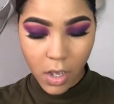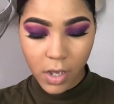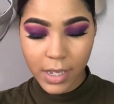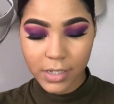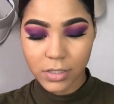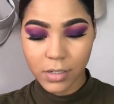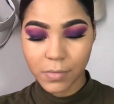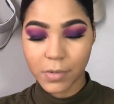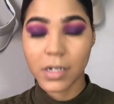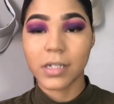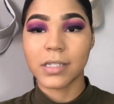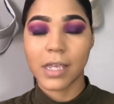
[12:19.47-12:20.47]
Okay, so I'm
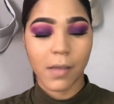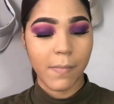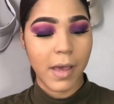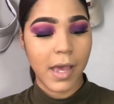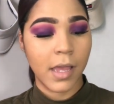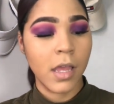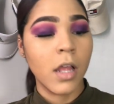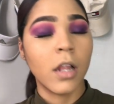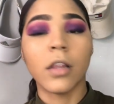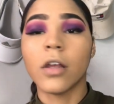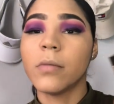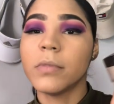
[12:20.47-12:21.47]
gonna take my
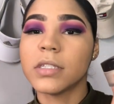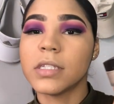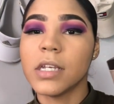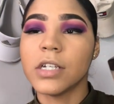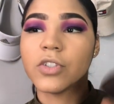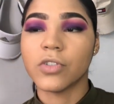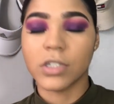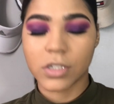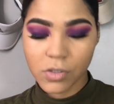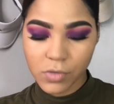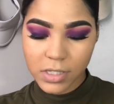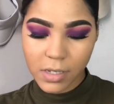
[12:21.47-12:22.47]
Laura Mercier
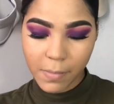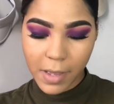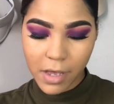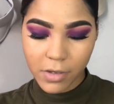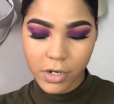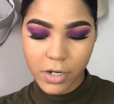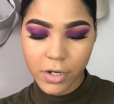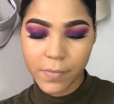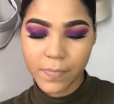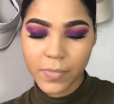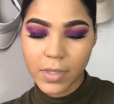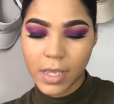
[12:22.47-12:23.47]
translucent powder,
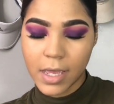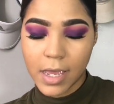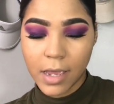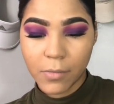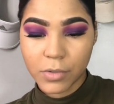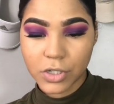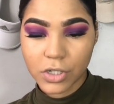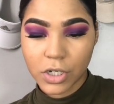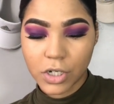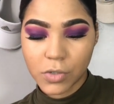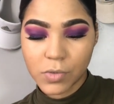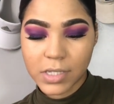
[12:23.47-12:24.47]
and we're just
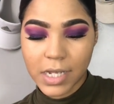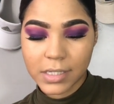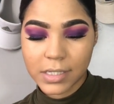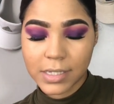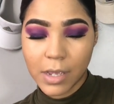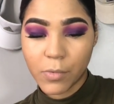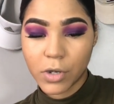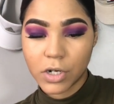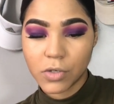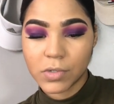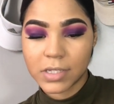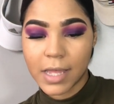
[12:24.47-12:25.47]
gonna use that to set. We're
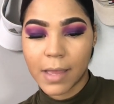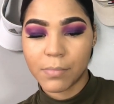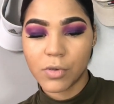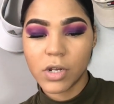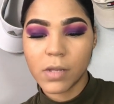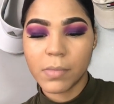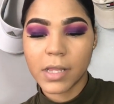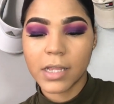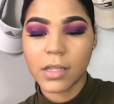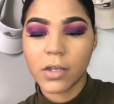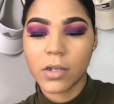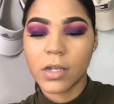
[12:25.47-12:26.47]
gonna use that beauty
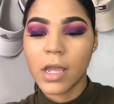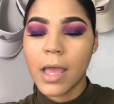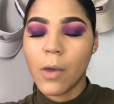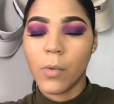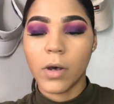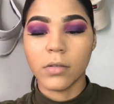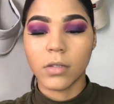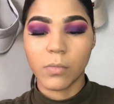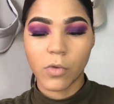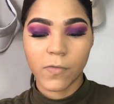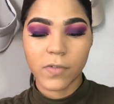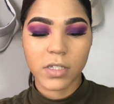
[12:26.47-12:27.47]
blender, well, the
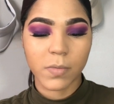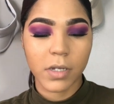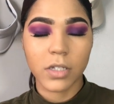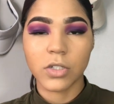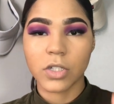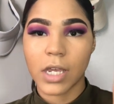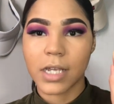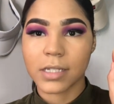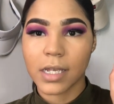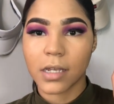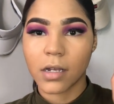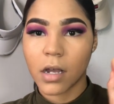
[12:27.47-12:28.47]
Morphe sponge. It
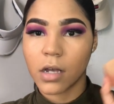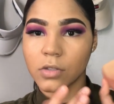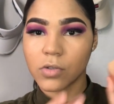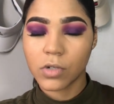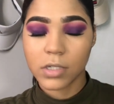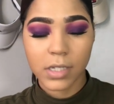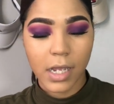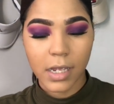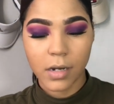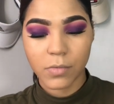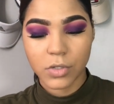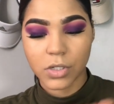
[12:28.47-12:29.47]
has like a contour
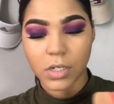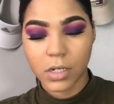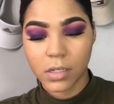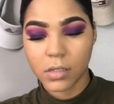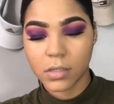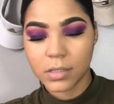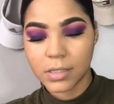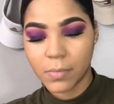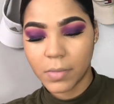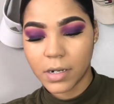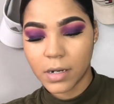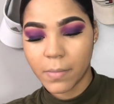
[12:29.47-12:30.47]
side, and we're just gonna
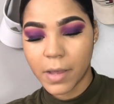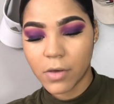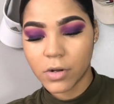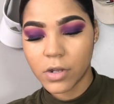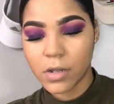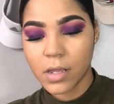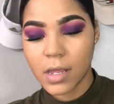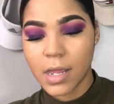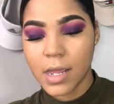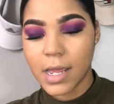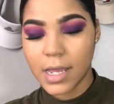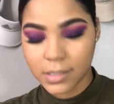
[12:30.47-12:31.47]
dip it in the powder
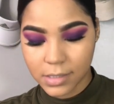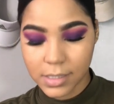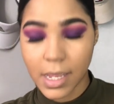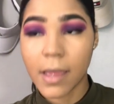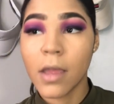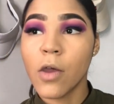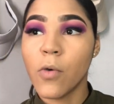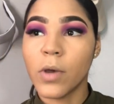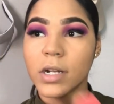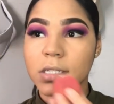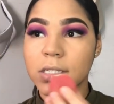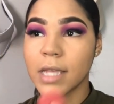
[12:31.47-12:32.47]
and set.
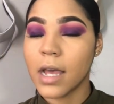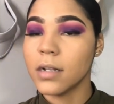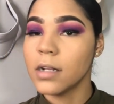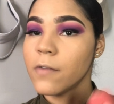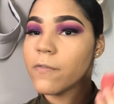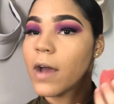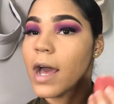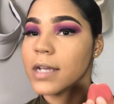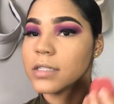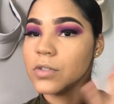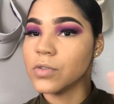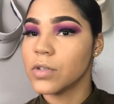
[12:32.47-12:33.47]
We're gonna set underneath our
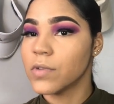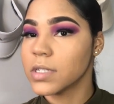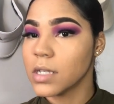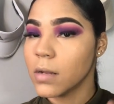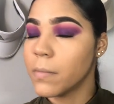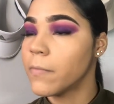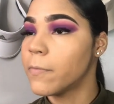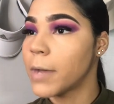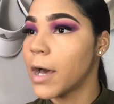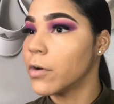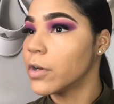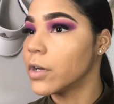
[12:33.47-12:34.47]
eyes and use the rest of the
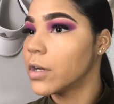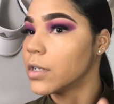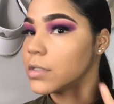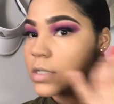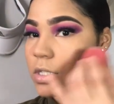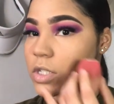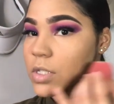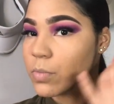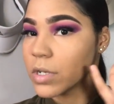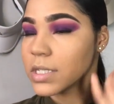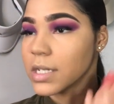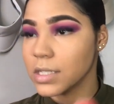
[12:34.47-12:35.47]
powder to just
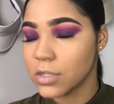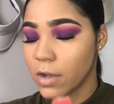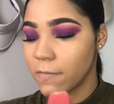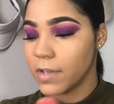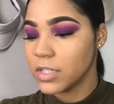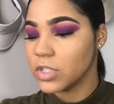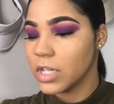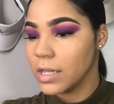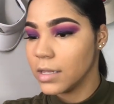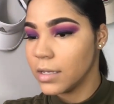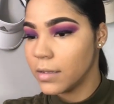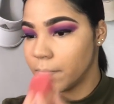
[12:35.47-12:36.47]
press it into our face
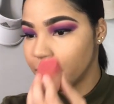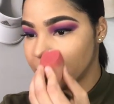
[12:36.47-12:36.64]
gently.